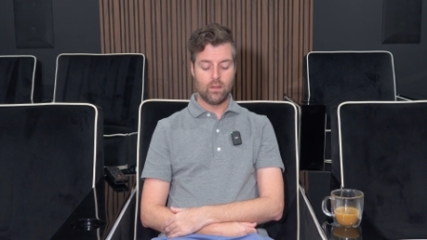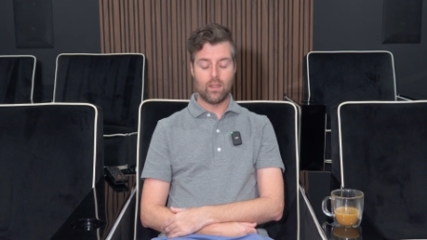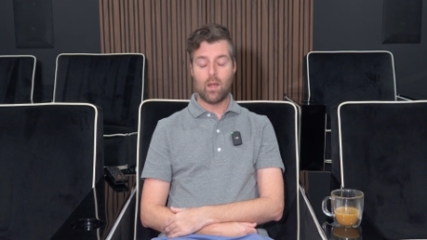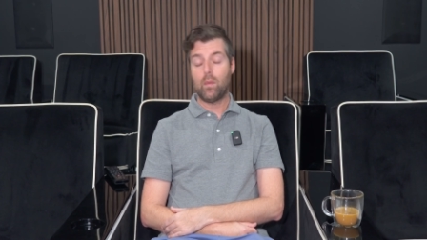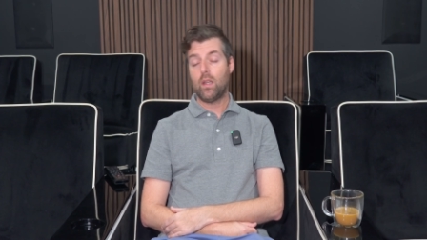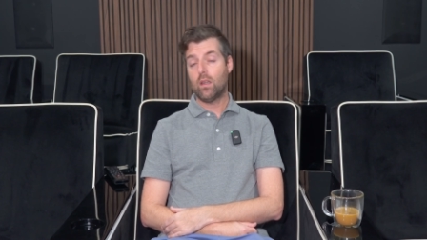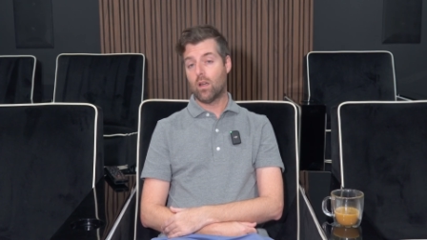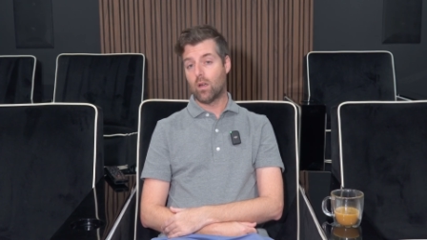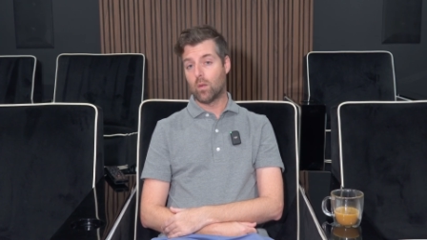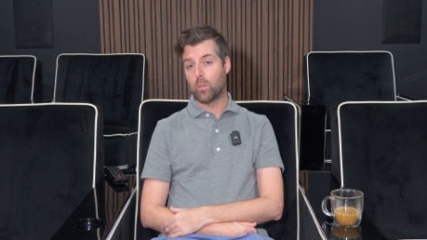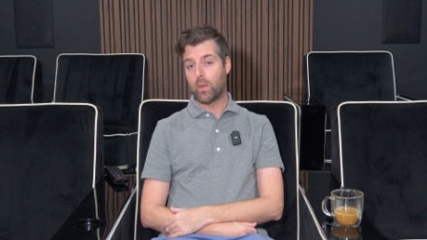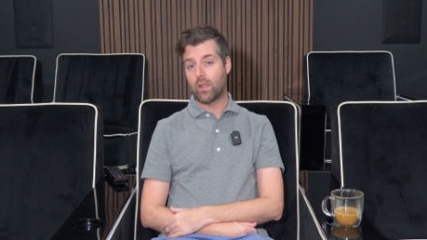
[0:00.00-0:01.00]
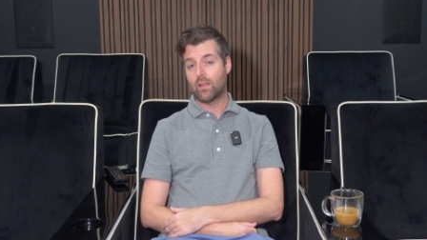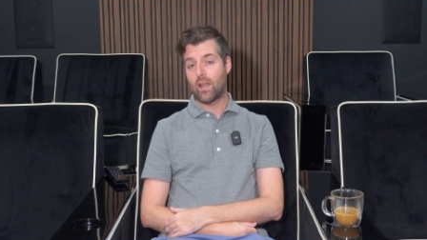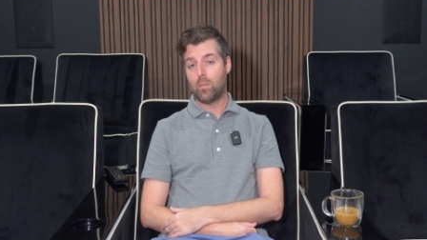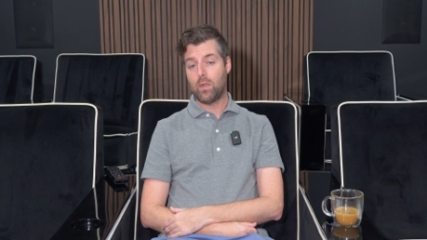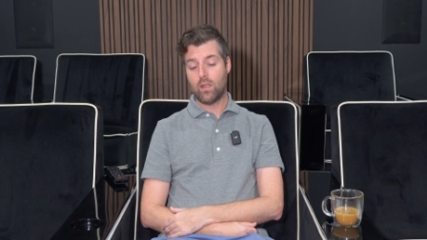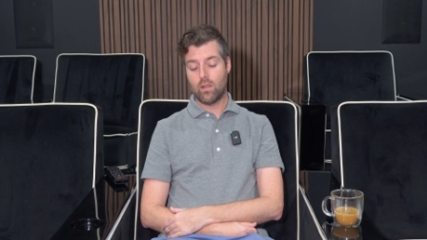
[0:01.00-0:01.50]
let me know, because
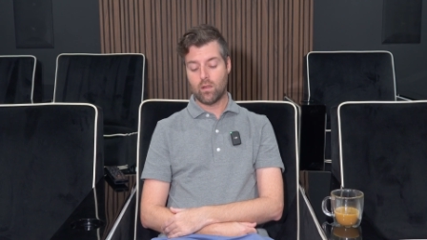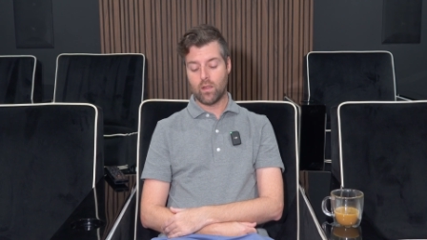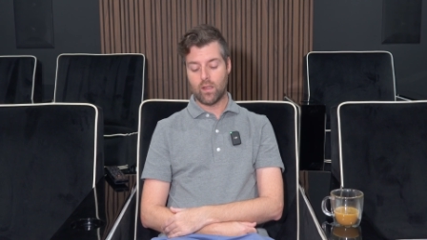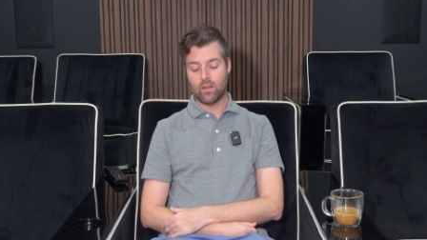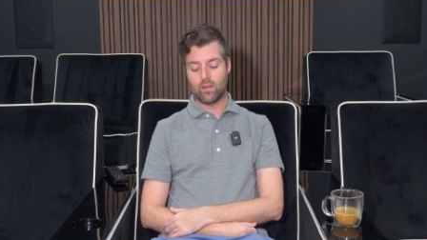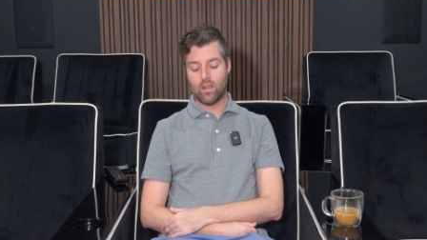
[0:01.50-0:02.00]
I'd be curious,